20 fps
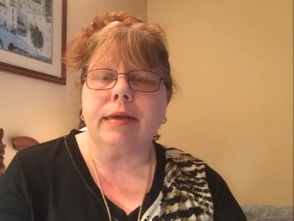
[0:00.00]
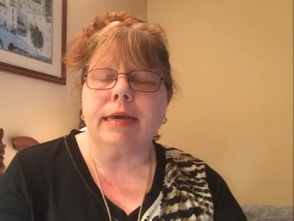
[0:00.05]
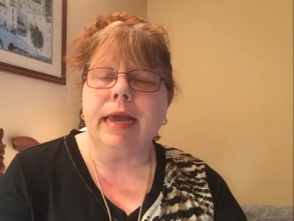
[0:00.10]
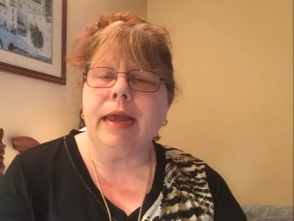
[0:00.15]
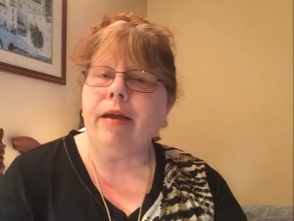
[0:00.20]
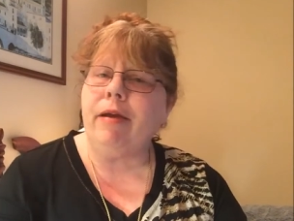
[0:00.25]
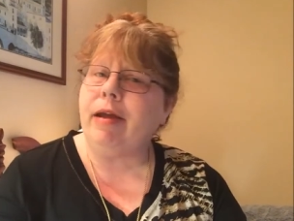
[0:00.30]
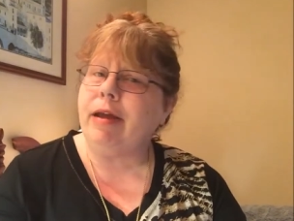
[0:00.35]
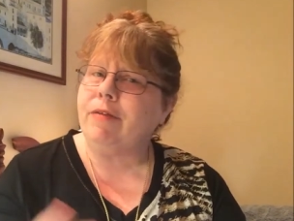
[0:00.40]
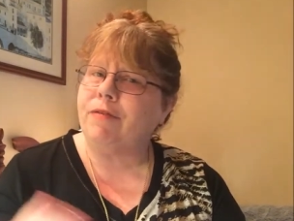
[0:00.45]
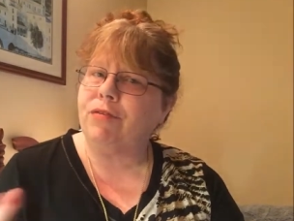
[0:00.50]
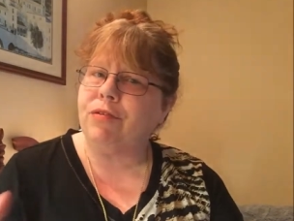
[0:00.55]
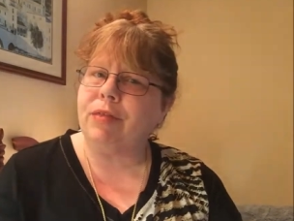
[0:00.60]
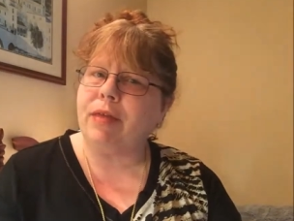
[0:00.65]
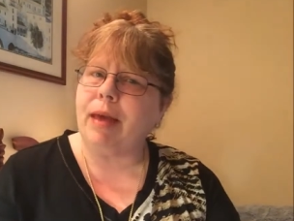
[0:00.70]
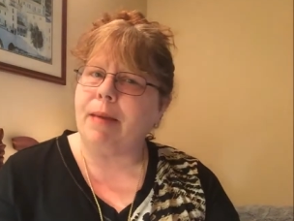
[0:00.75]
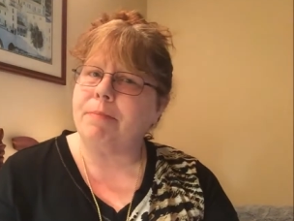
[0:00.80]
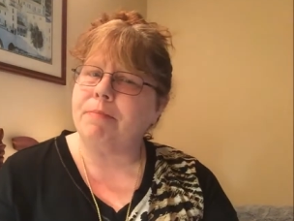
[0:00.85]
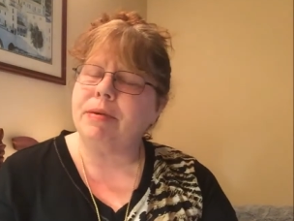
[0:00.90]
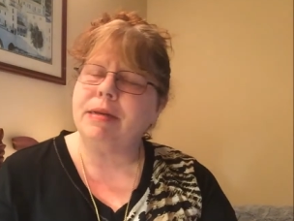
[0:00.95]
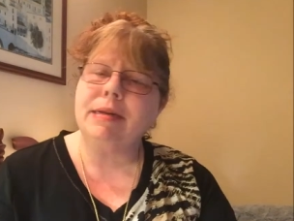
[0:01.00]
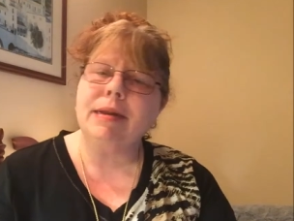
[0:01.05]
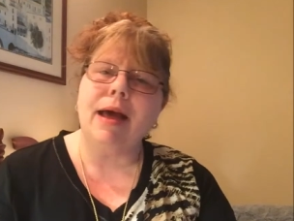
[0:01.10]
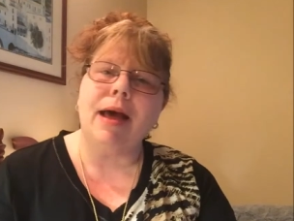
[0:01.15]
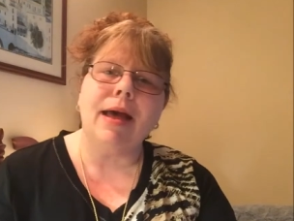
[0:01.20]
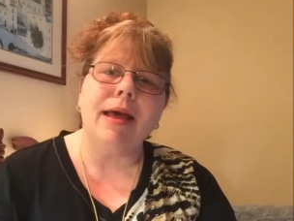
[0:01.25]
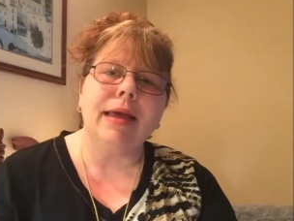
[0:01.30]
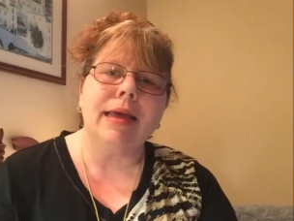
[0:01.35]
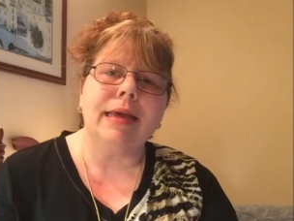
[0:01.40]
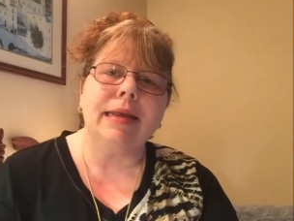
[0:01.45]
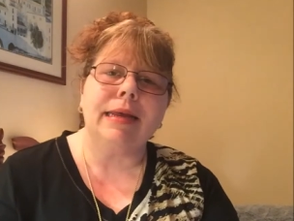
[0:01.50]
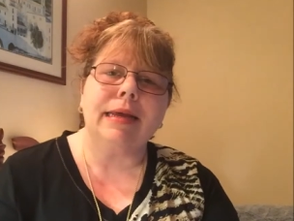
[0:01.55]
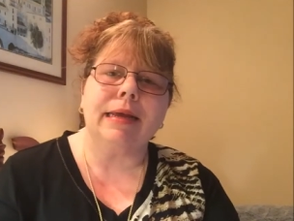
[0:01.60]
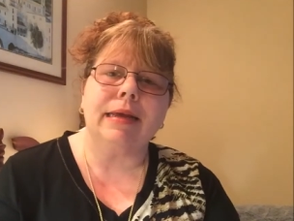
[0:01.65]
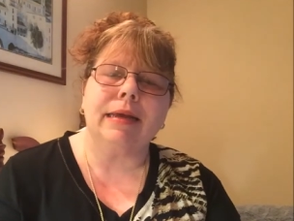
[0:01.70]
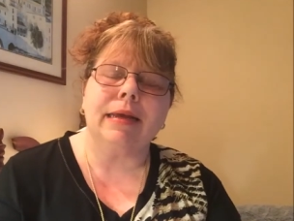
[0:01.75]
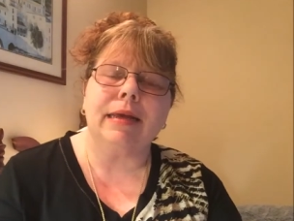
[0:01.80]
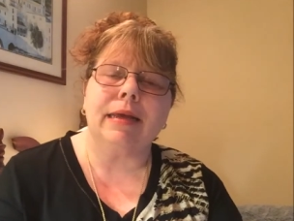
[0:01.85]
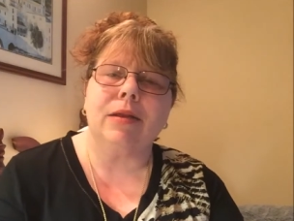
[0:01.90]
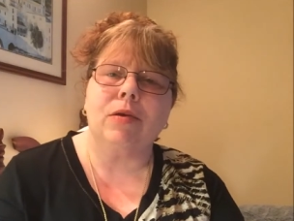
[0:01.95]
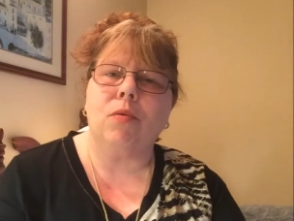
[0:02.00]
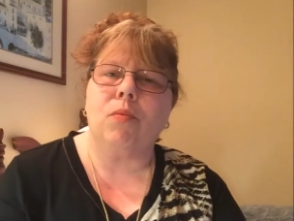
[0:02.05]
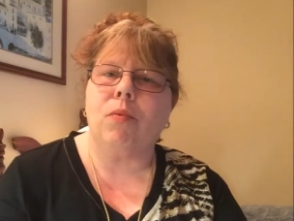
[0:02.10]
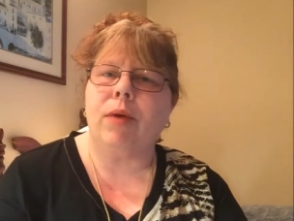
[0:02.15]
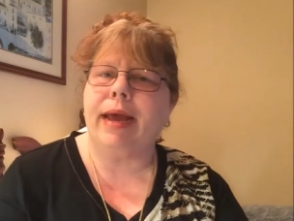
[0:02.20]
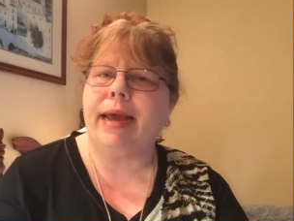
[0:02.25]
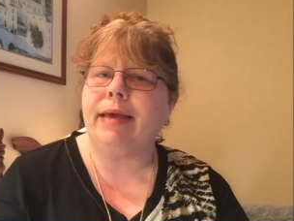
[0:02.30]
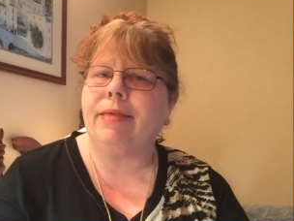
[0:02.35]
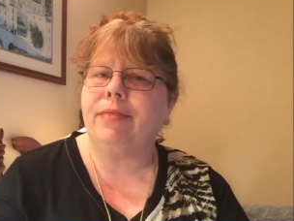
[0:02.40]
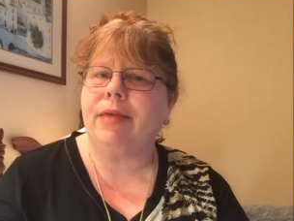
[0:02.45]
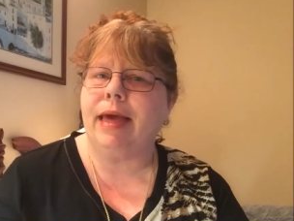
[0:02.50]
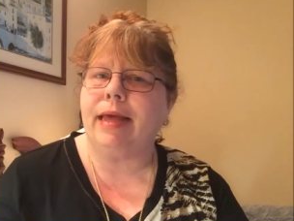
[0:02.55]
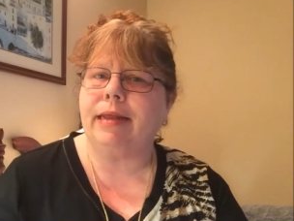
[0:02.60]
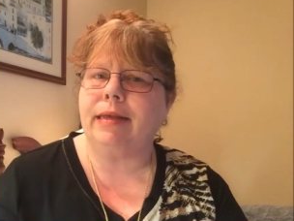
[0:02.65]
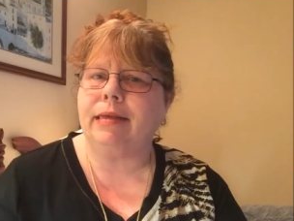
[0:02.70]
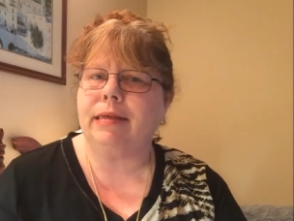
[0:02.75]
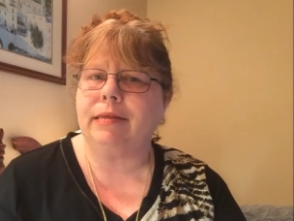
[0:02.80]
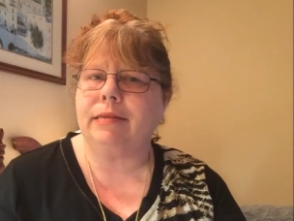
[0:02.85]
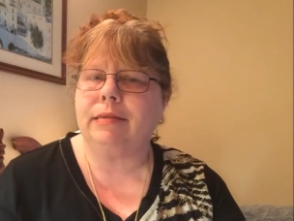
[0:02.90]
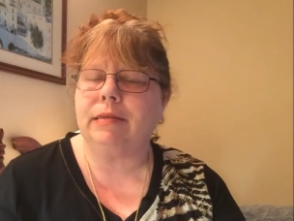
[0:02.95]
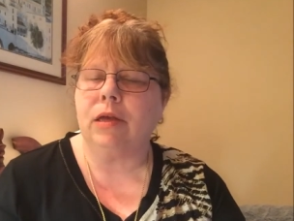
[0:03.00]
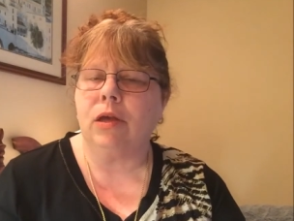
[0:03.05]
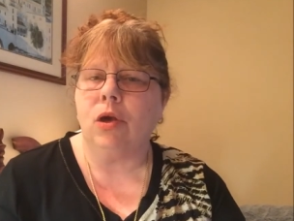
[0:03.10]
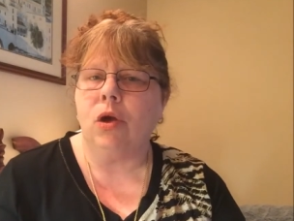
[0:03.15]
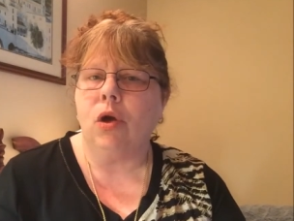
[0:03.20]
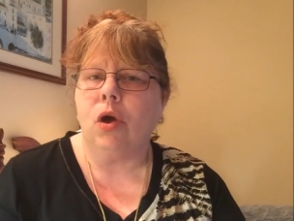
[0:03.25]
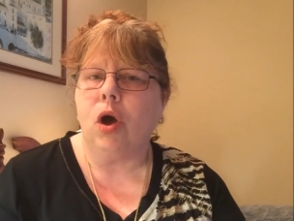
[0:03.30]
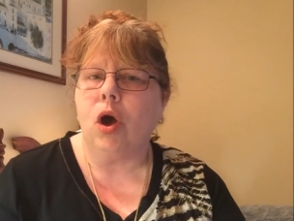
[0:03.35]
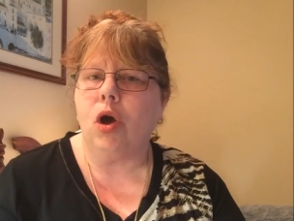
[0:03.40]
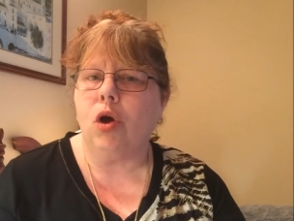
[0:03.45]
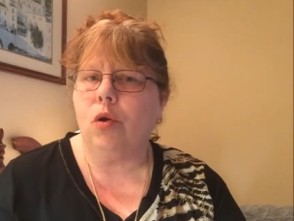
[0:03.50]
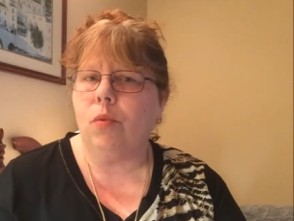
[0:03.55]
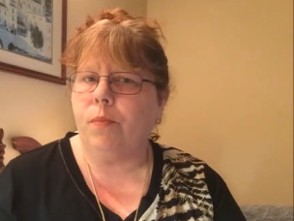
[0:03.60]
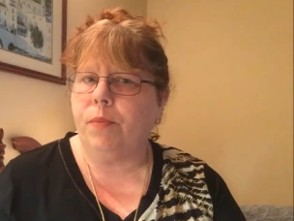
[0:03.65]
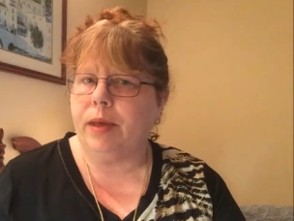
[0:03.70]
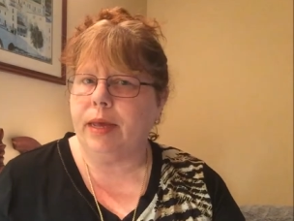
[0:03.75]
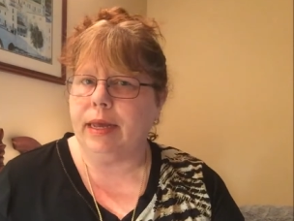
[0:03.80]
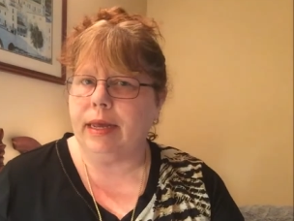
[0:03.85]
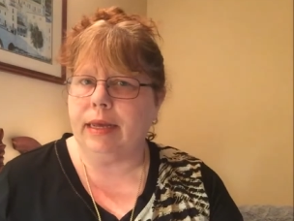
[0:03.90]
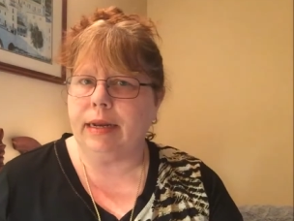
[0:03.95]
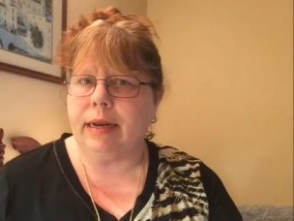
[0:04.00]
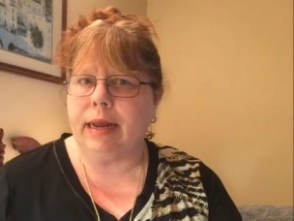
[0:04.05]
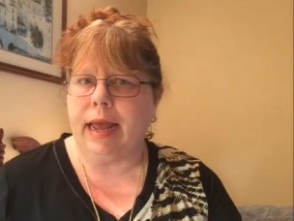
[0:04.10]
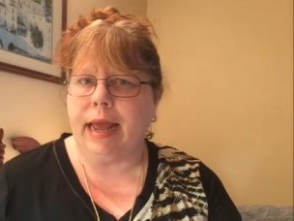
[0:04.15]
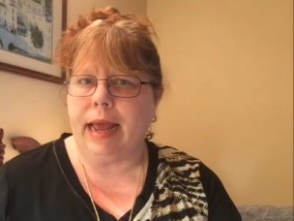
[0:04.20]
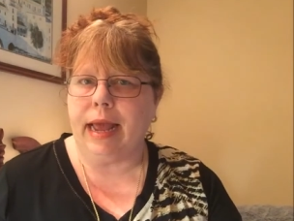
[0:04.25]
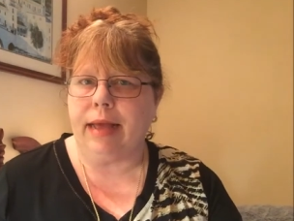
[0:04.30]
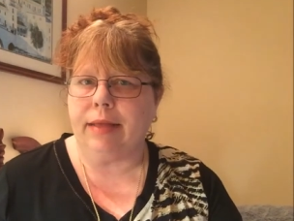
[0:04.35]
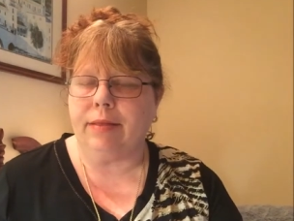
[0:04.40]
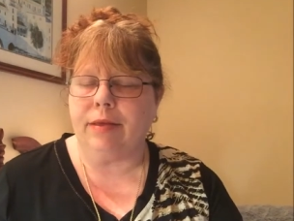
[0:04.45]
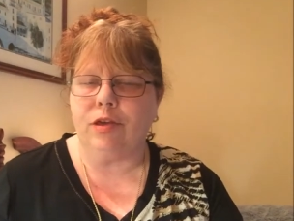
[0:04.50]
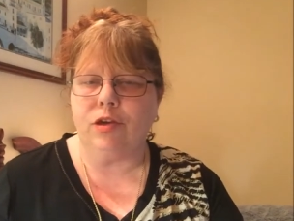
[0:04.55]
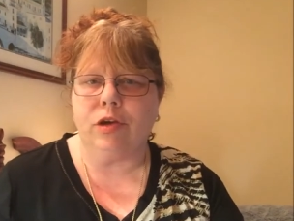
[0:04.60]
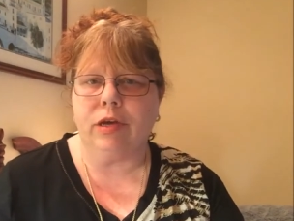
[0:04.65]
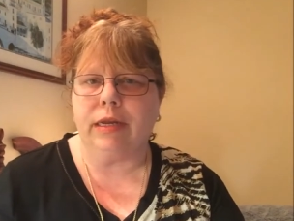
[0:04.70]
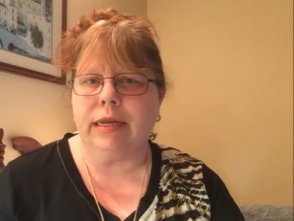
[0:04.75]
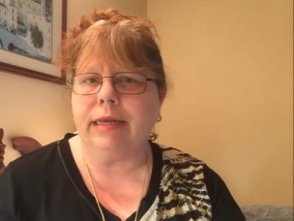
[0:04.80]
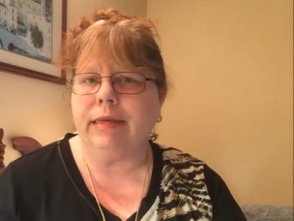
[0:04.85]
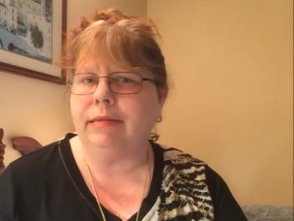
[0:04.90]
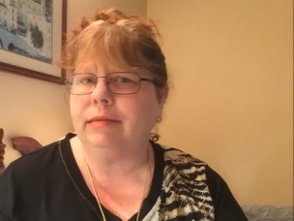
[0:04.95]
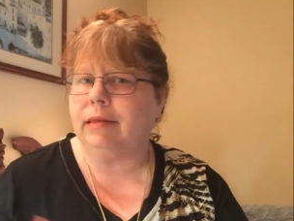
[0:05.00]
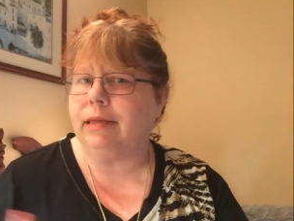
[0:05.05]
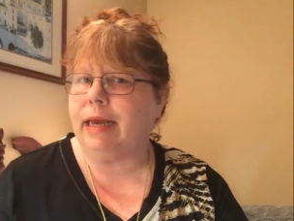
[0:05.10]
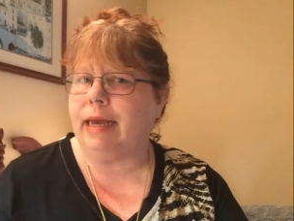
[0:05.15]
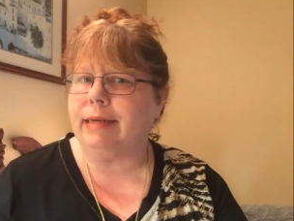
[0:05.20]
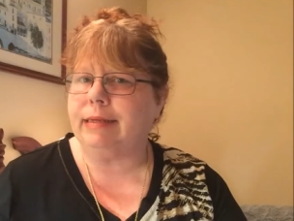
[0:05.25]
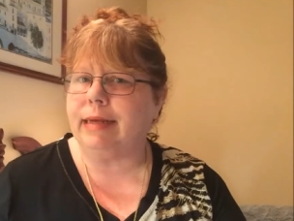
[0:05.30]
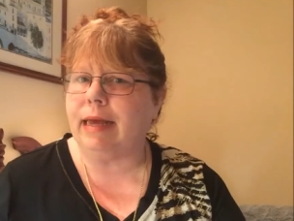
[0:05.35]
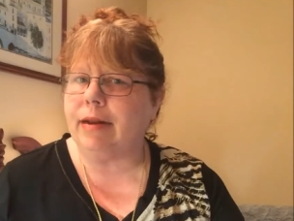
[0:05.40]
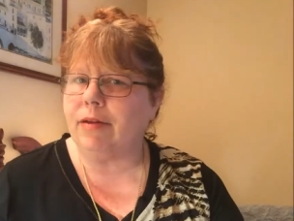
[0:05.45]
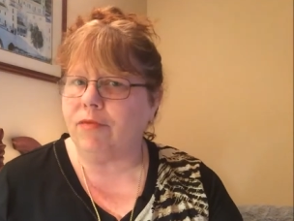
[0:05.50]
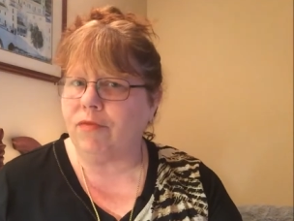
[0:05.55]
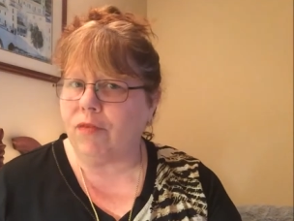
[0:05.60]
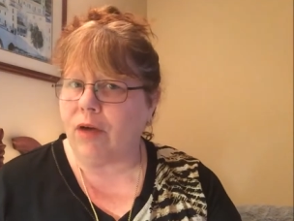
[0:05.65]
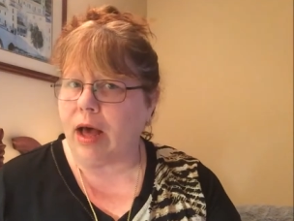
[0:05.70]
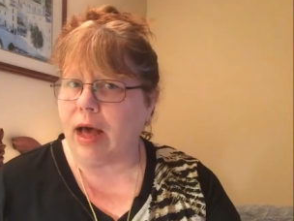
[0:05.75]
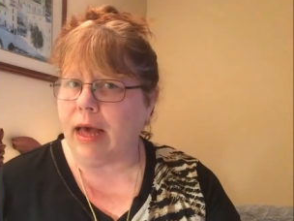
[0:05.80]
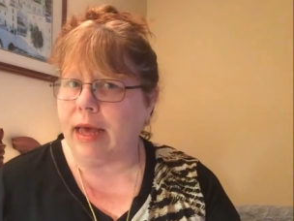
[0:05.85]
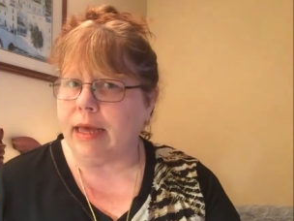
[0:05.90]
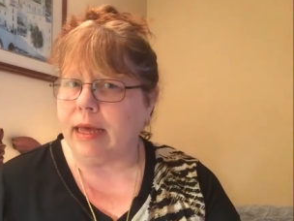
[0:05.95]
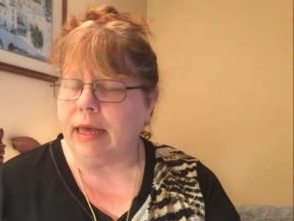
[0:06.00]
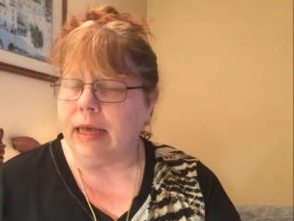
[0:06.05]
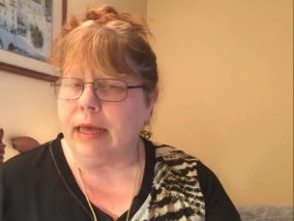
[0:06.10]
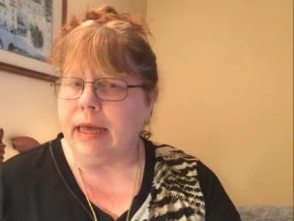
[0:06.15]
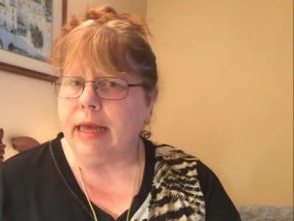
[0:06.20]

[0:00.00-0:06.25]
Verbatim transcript: caring for them, but not in a way that is open and that you can easily identify.